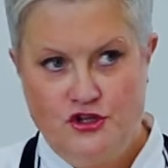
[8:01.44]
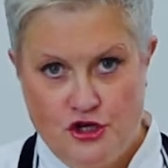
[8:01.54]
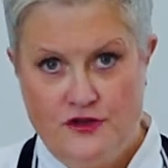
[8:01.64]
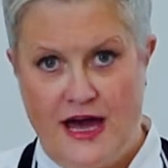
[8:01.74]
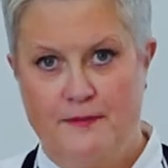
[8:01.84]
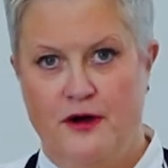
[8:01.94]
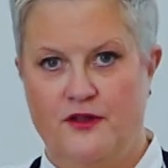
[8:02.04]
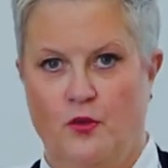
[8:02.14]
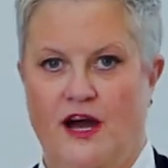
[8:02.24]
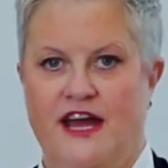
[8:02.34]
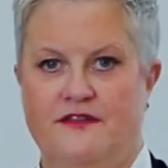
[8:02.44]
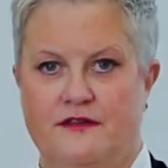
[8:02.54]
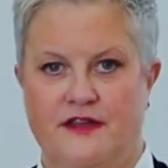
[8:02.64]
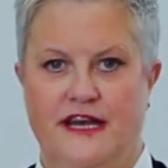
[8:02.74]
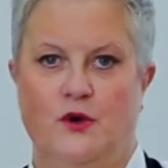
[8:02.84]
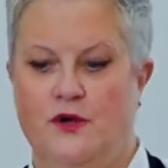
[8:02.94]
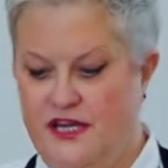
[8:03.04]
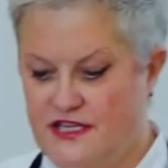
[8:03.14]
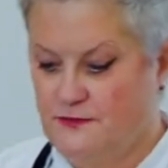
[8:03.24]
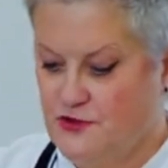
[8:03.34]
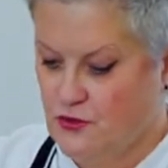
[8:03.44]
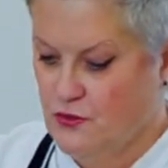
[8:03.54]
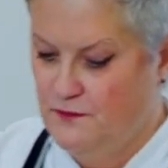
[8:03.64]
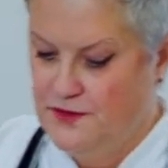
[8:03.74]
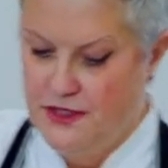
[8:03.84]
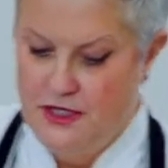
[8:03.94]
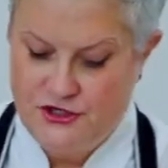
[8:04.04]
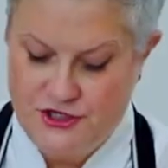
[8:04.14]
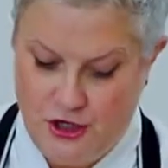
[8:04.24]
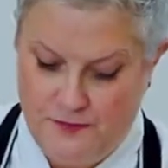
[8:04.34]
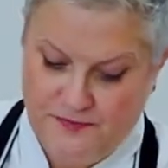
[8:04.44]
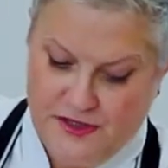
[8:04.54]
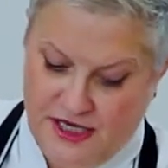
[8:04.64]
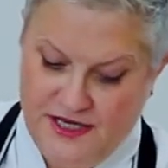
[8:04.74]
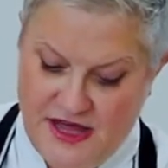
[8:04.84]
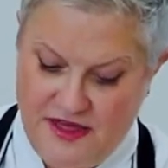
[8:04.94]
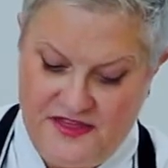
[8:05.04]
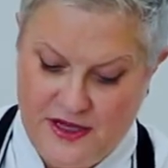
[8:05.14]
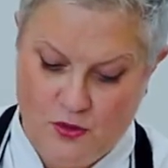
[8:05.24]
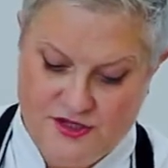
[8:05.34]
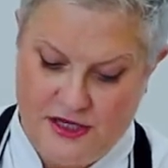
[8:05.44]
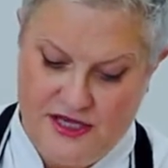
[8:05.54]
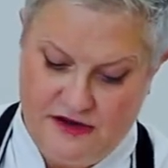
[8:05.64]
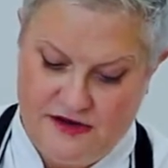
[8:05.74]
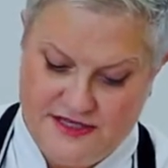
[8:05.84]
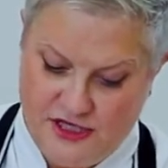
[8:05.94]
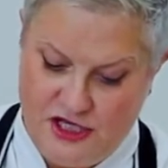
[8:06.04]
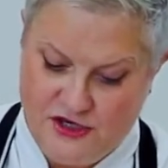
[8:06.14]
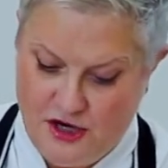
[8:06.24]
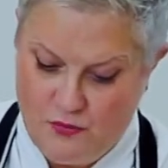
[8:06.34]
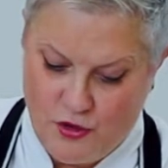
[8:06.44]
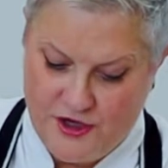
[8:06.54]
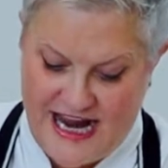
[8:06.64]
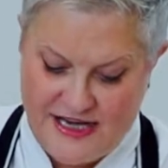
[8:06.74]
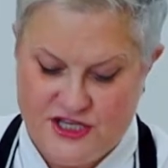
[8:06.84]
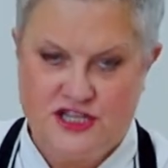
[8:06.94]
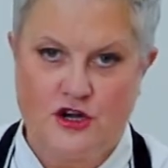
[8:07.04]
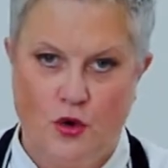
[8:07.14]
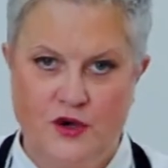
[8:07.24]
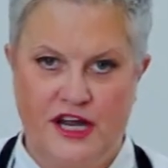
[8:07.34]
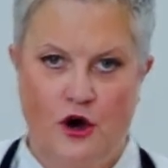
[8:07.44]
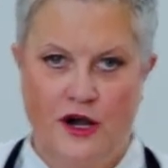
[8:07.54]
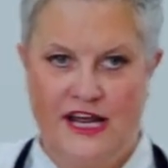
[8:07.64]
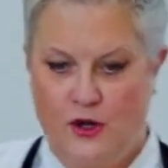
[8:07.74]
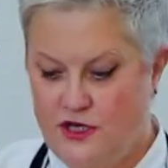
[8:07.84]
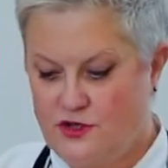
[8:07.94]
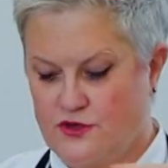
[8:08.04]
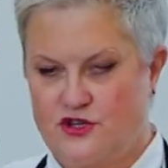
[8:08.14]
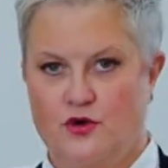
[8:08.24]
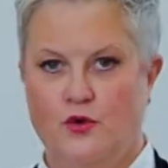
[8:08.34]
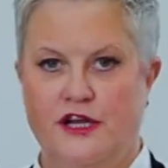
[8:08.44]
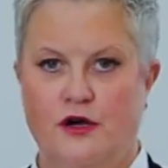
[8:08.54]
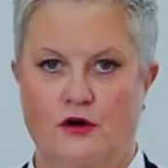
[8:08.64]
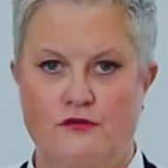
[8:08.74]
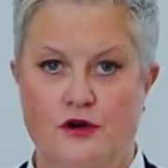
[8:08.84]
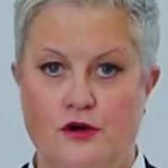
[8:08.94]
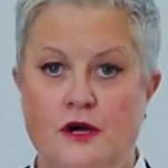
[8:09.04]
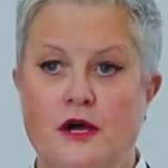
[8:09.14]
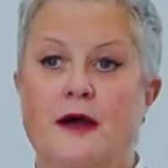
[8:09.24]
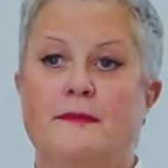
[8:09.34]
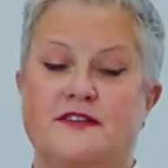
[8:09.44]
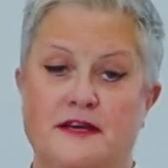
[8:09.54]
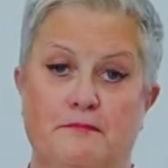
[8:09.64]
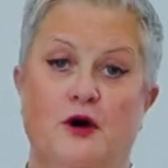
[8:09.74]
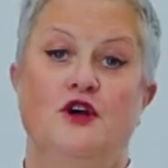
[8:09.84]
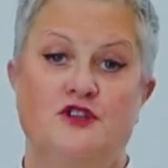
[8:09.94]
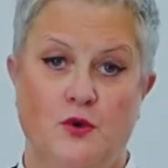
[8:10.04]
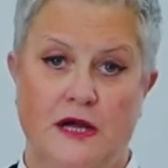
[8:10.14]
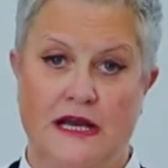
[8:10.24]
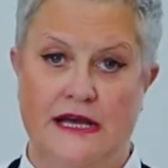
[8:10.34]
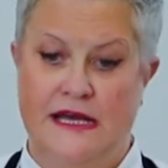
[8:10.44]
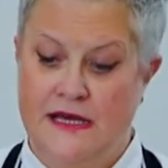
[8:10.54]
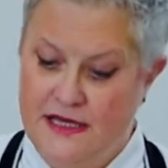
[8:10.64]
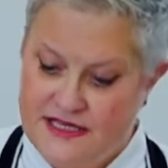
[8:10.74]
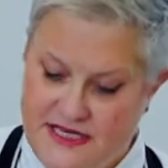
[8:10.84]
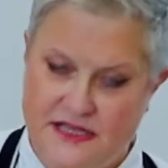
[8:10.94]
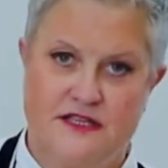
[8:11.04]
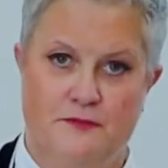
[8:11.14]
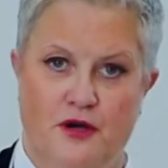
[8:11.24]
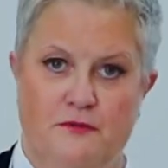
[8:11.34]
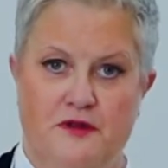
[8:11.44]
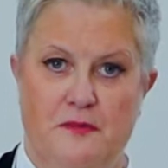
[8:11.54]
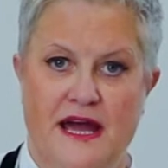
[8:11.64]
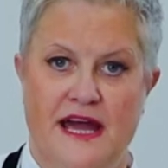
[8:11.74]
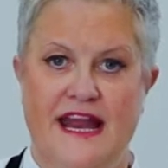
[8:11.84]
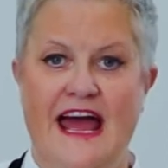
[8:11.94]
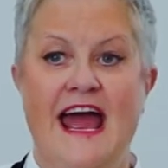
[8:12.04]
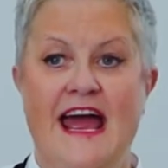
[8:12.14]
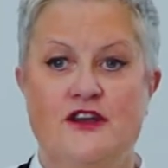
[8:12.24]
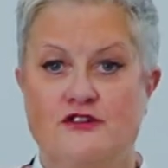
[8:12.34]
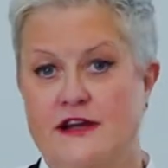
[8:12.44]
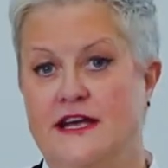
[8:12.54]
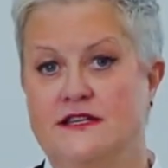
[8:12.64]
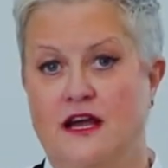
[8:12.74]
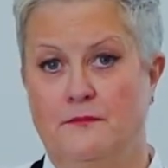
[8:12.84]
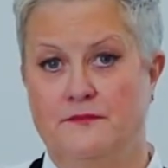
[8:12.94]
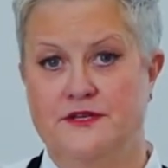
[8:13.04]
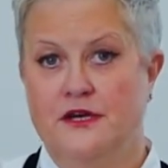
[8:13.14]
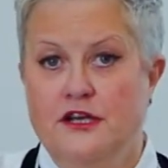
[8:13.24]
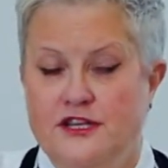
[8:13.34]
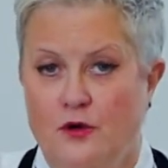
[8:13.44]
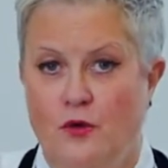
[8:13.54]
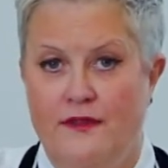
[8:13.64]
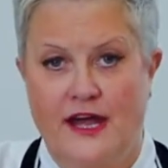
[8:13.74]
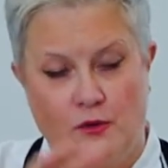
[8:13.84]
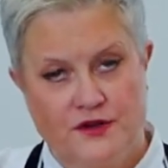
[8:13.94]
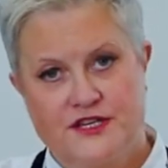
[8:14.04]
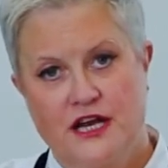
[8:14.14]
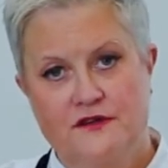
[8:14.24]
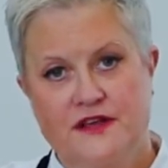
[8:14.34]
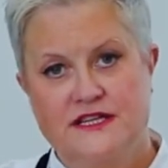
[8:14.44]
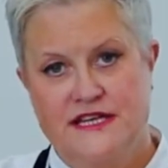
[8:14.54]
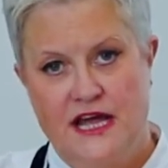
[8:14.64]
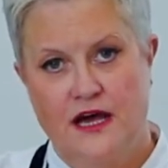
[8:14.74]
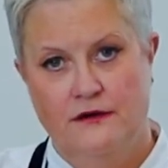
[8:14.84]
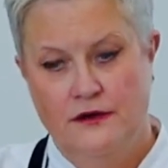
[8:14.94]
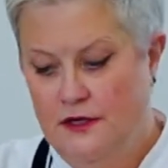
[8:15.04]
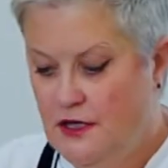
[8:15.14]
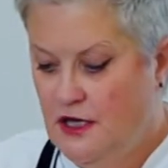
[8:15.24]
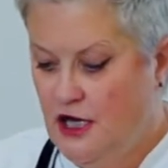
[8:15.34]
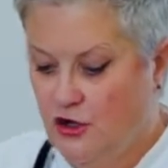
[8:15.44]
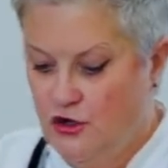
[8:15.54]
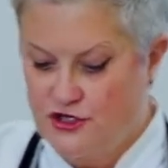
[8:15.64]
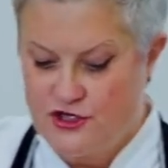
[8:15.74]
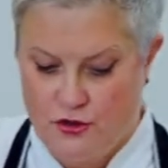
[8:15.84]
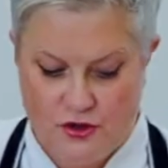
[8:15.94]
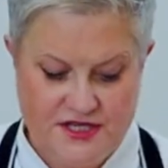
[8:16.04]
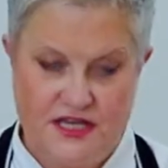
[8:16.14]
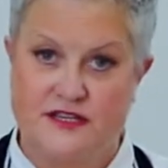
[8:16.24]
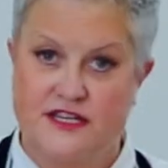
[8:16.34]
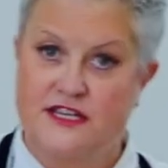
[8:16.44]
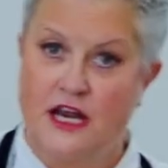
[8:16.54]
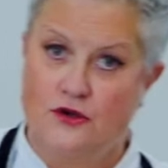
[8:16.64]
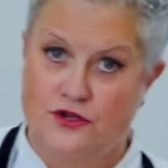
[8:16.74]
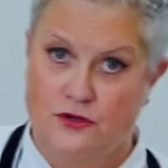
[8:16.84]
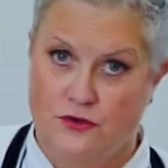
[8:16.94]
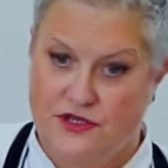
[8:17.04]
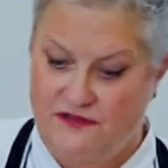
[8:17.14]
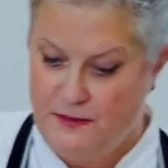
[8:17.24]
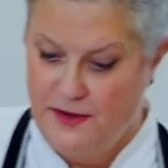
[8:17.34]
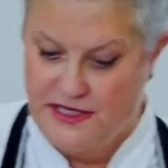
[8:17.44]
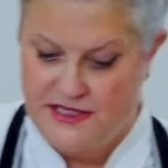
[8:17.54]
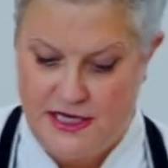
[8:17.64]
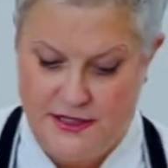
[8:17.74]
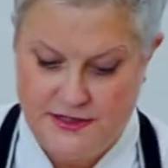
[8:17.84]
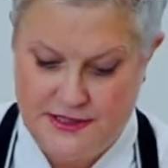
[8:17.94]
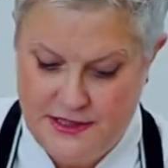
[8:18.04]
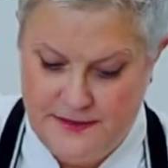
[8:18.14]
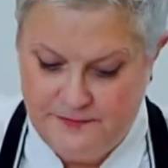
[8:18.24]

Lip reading: do that by the way that the liquid is absorbed. So another thing also here is that you don't want to add scalding hot liquid to a scalding hot roux because it burns quickly, sticks to the bottom of the pan and creates lumps. You don't want that, you want to slow things down. A good sauce is a slow sauce, if that makes sense.